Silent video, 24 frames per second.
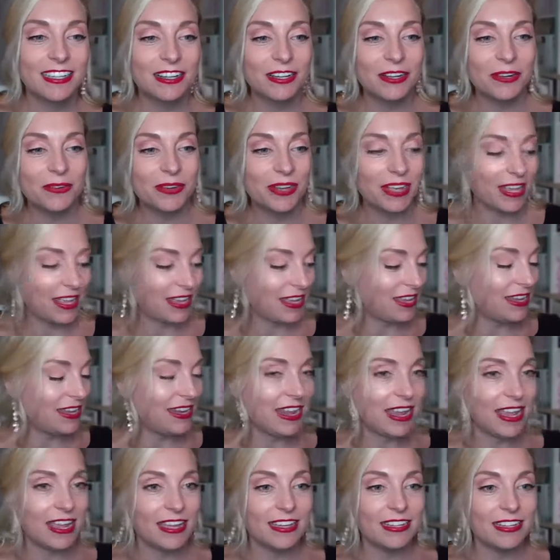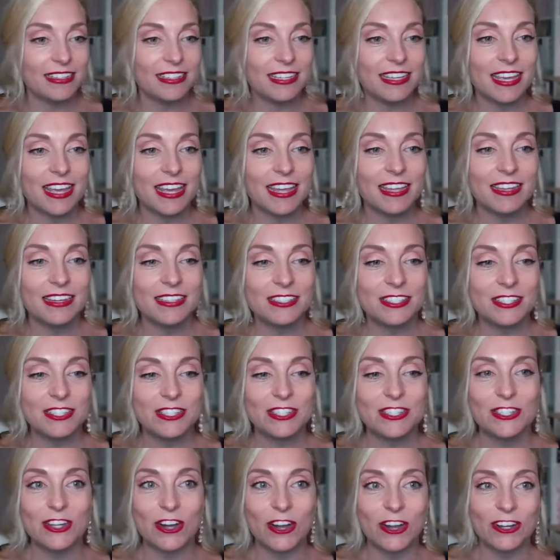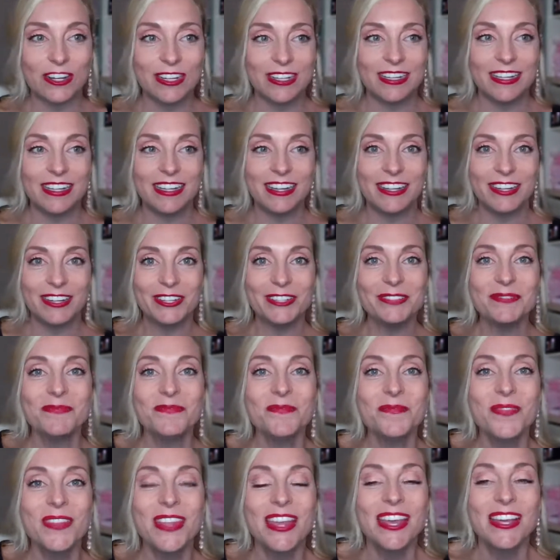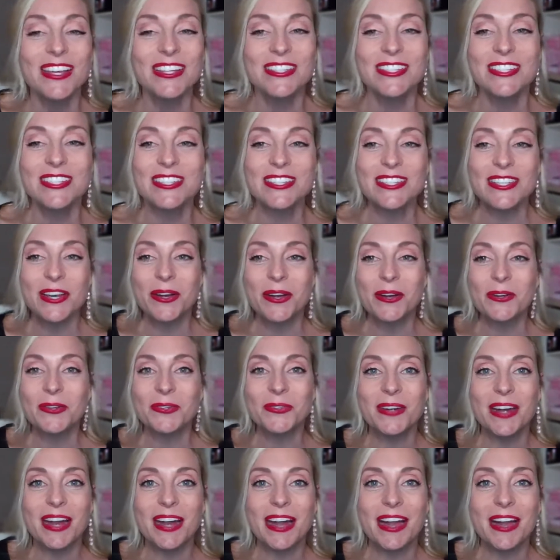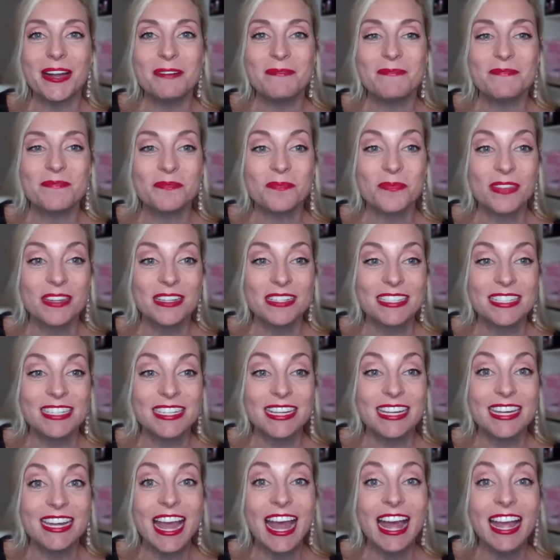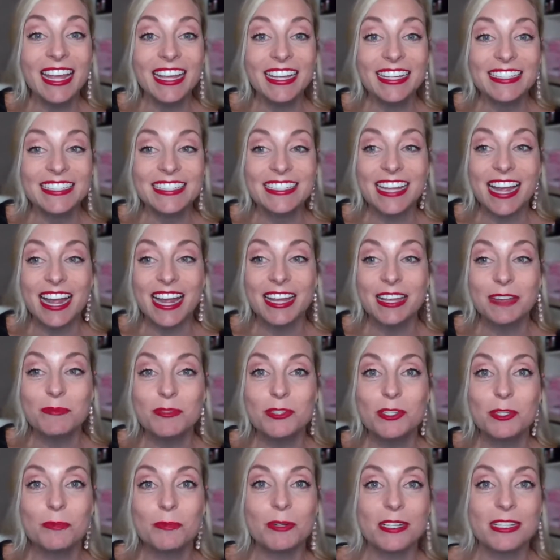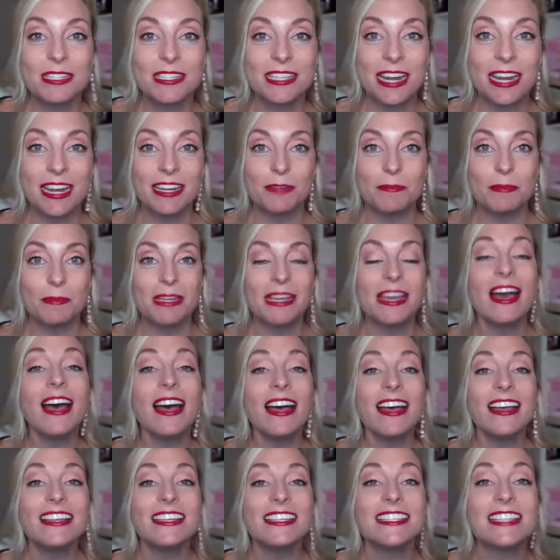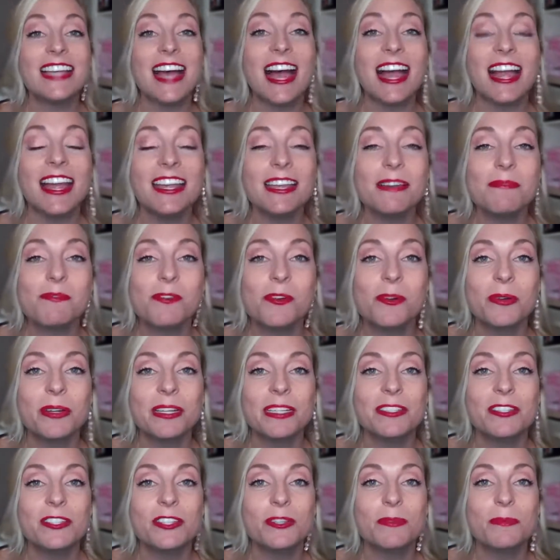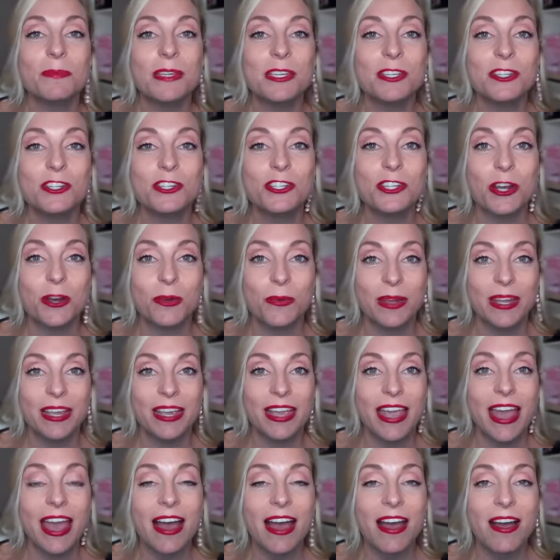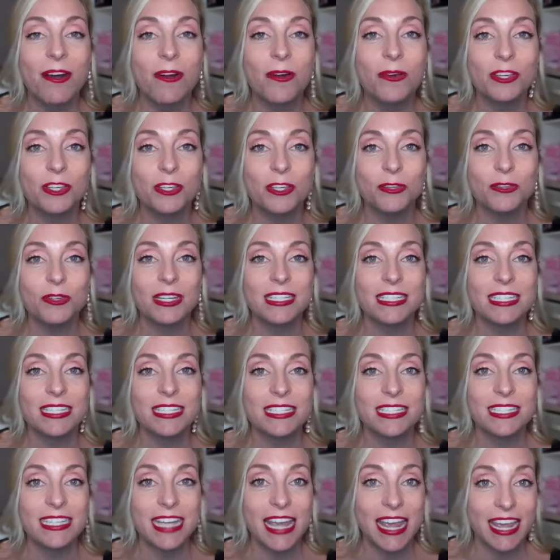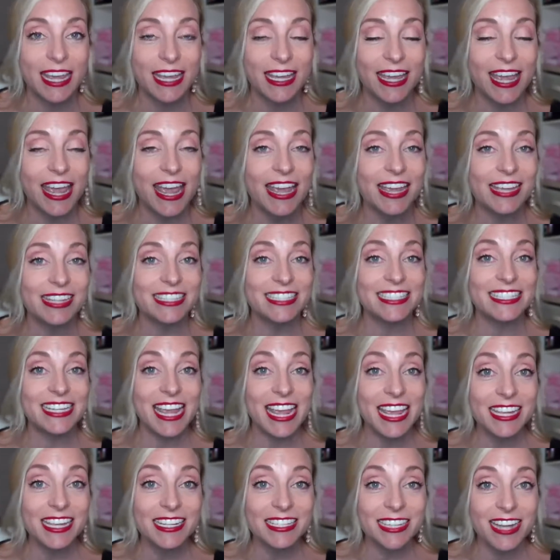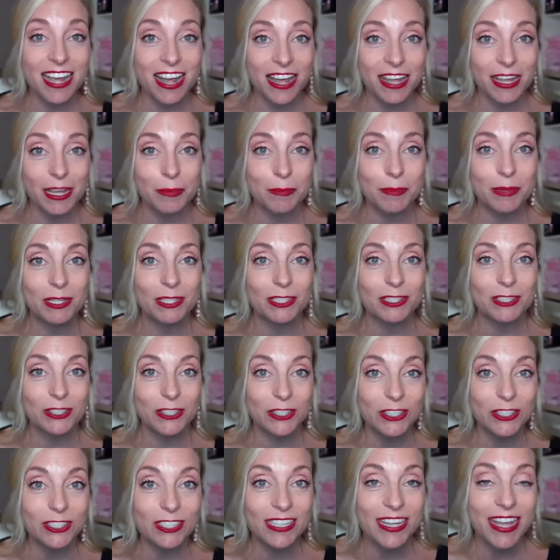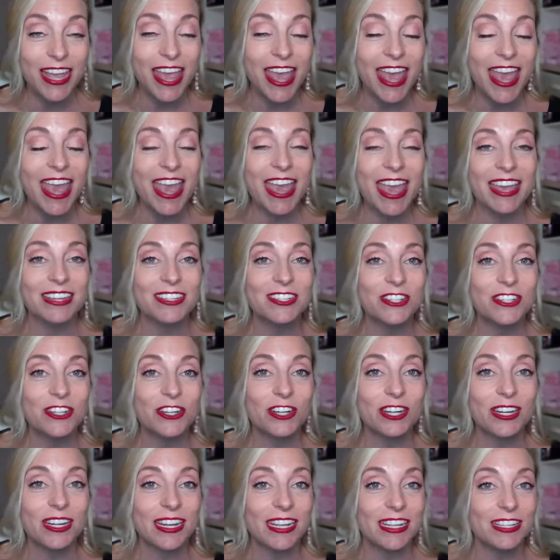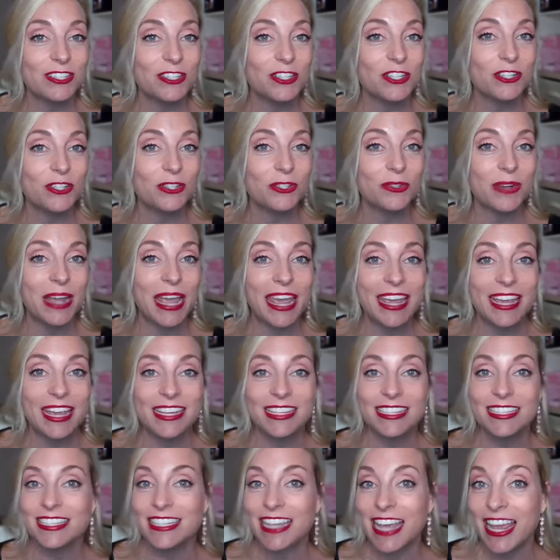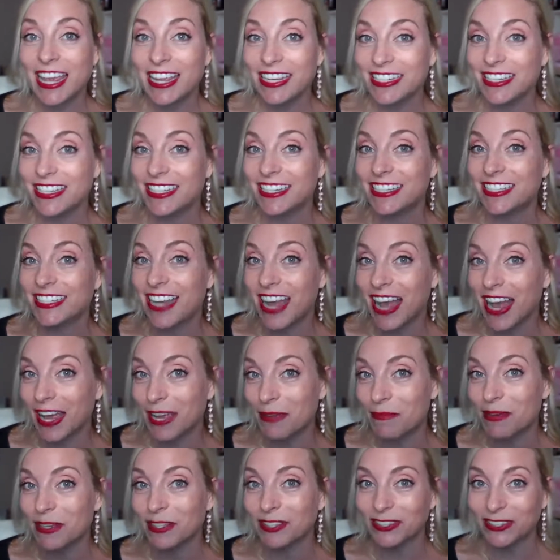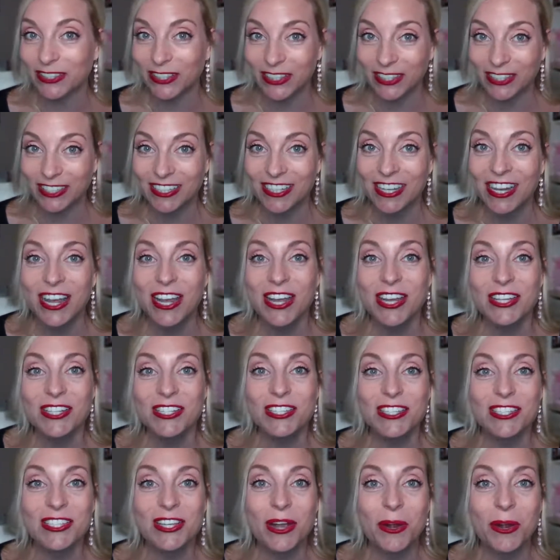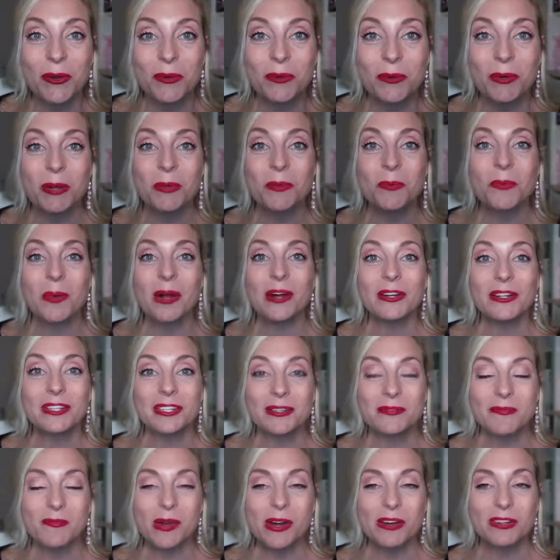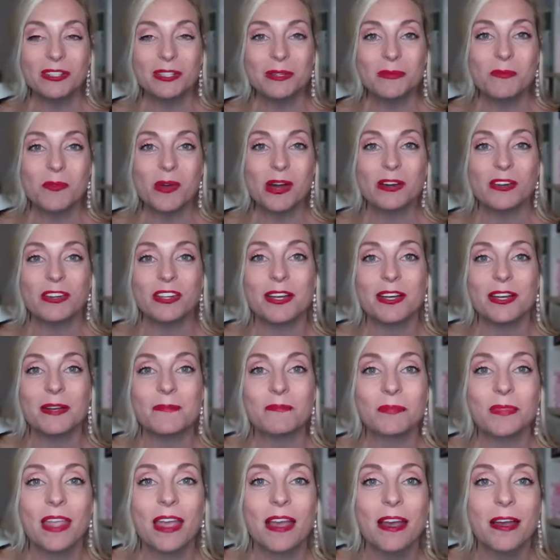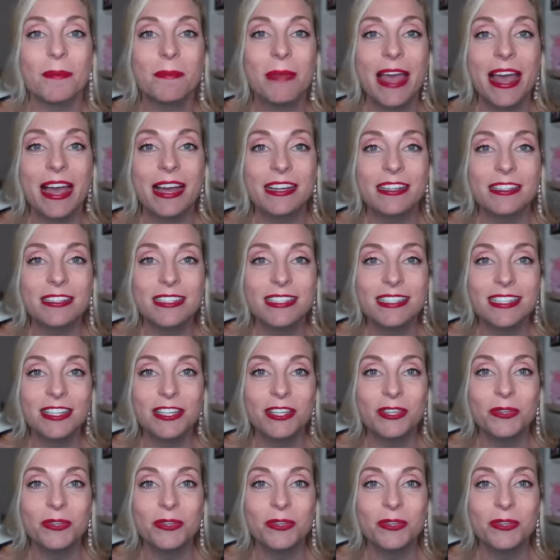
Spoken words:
go ahead and get started here. So tonight I am super excited because I am going to be showing how you can take a daytime look and turn it into a date time look. So welcome, welcome, welcome. As